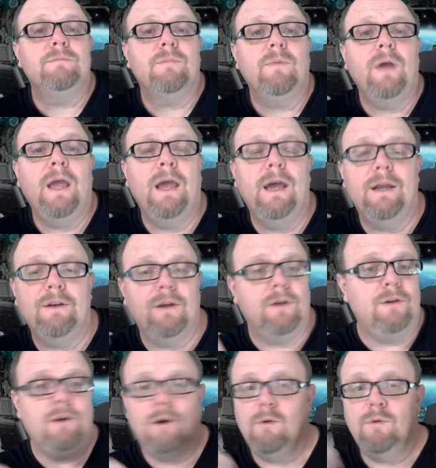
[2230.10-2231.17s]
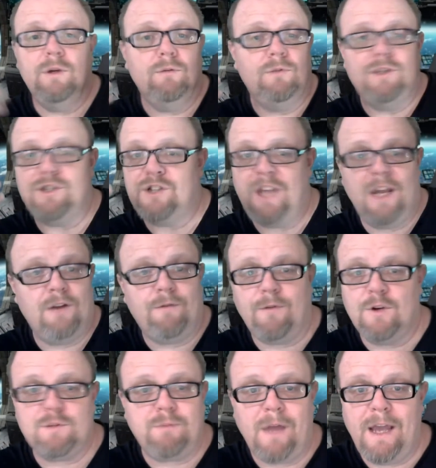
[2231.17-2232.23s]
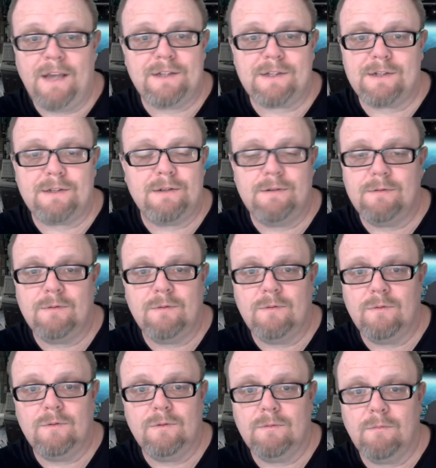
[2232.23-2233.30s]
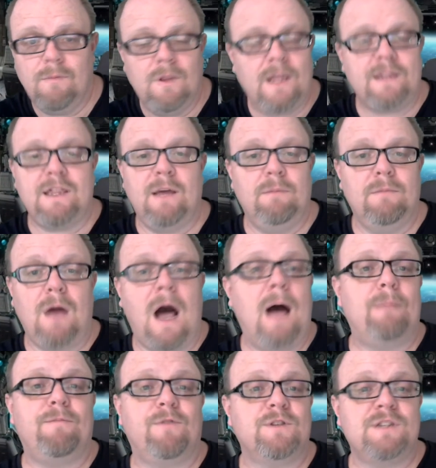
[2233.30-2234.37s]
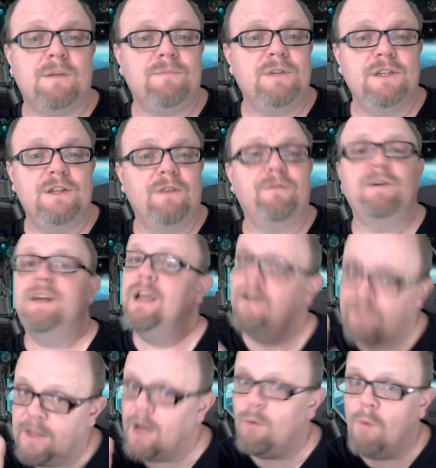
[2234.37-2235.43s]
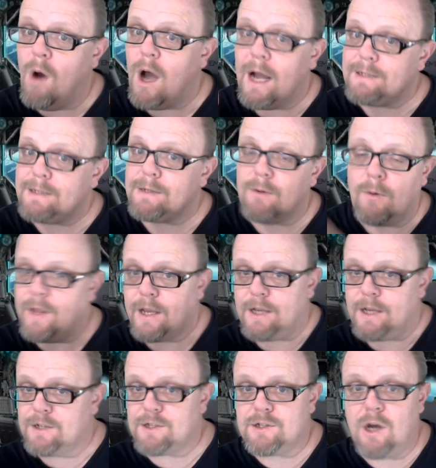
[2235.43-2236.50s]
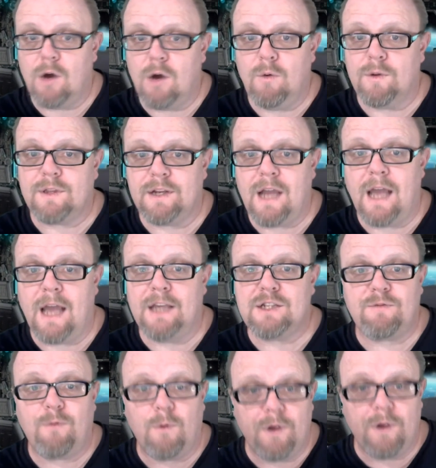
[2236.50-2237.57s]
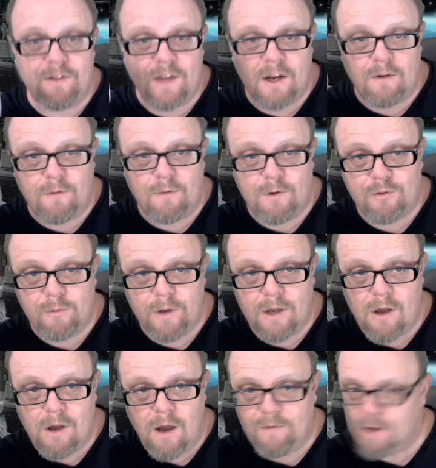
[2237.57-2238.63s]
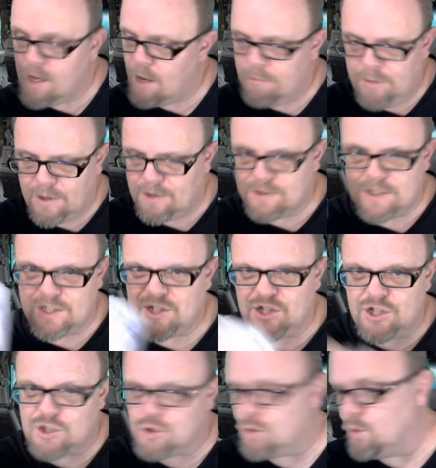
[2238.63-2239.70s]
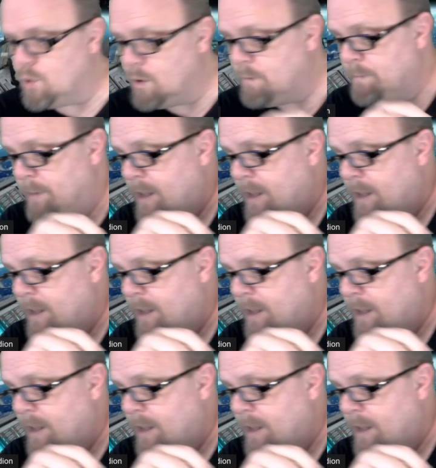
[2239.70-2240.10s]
And, you know, we just handle first place, let them opt for something different if they want, or they could just go with the nice 40th anniversary coffee cup because it's just cool.